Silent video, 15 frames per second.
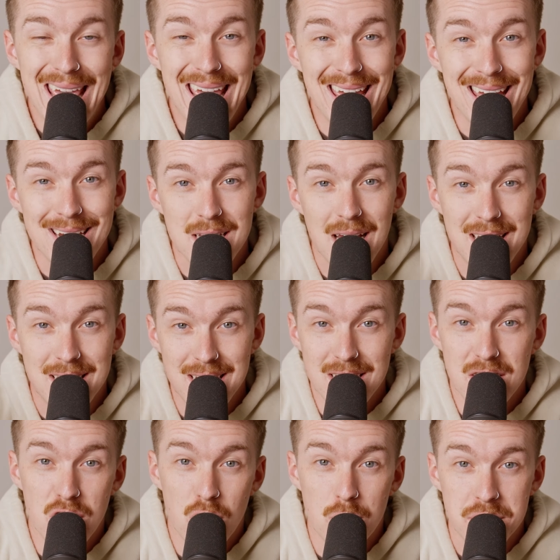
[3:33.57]
And I
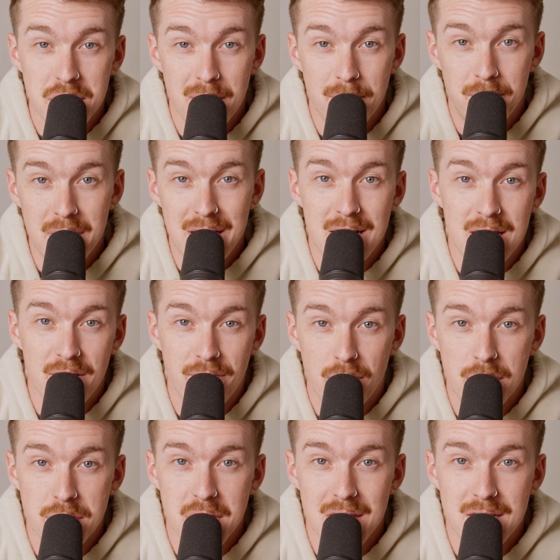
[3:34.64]
did notice a big
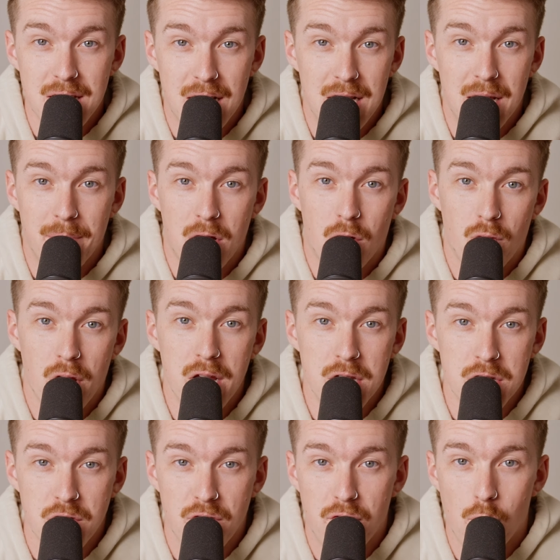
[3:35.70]
difference in dynamic
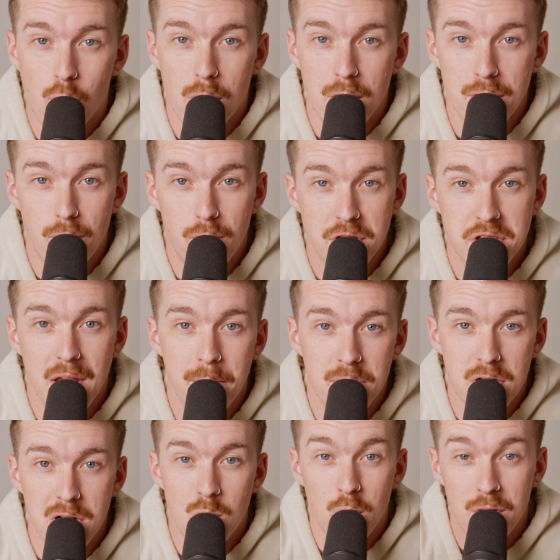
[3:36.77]
range for the
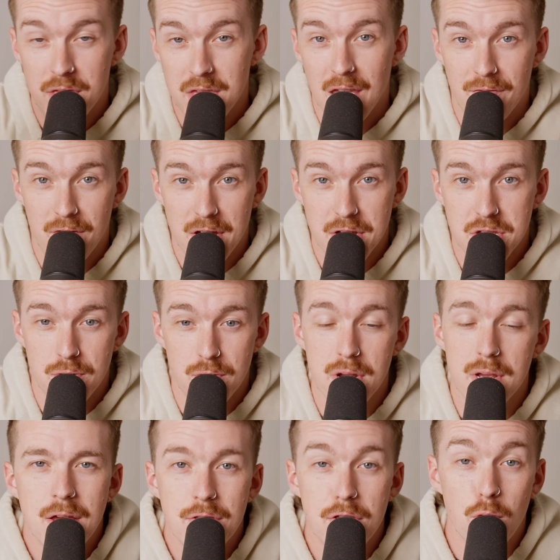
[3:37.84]
reception with the Fx3.